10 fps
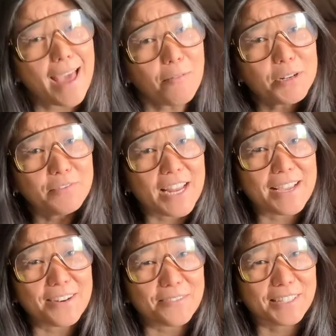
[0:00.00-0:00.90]
That would have
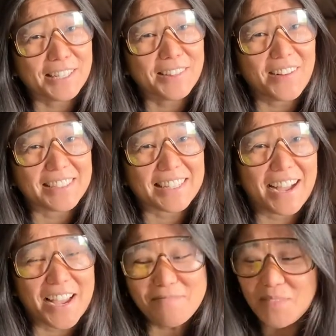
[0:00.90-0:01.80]
taken a really long
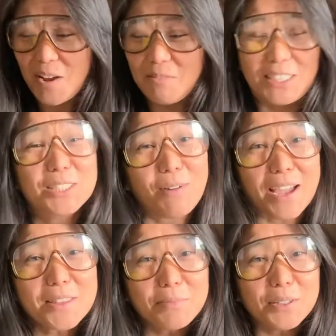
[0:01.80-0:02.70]
time, which is
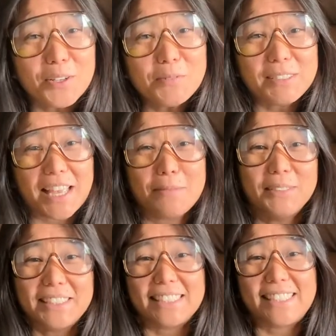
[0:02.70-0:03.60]
why the balloon was
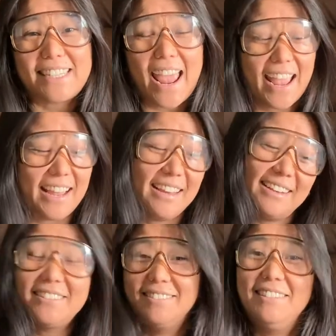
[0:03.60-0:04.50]
able to stay,
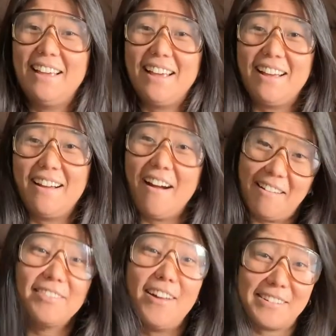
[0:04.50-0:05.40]

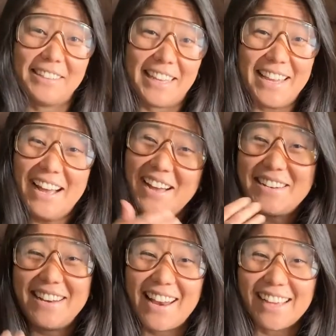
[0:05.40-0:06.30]
luckily,
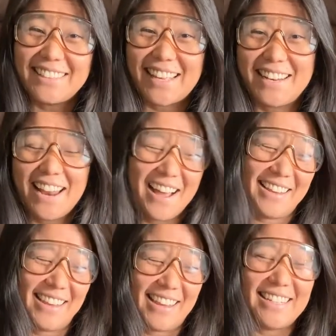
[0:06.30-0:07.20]
nice and
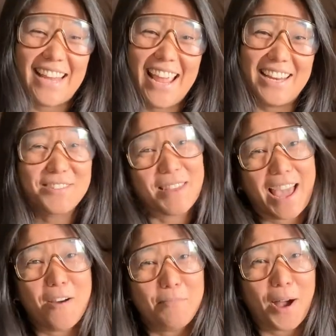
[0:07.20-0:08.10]
contained
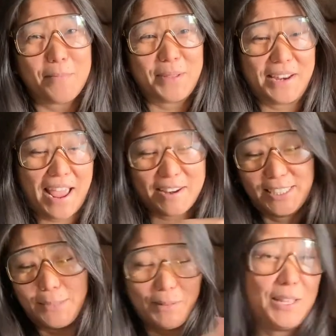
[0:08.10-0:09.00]
without popping and
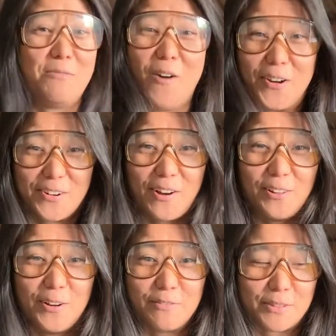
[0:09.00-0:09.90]
spilling water
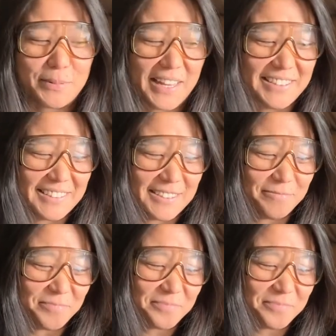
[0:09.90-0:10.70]
all over the place.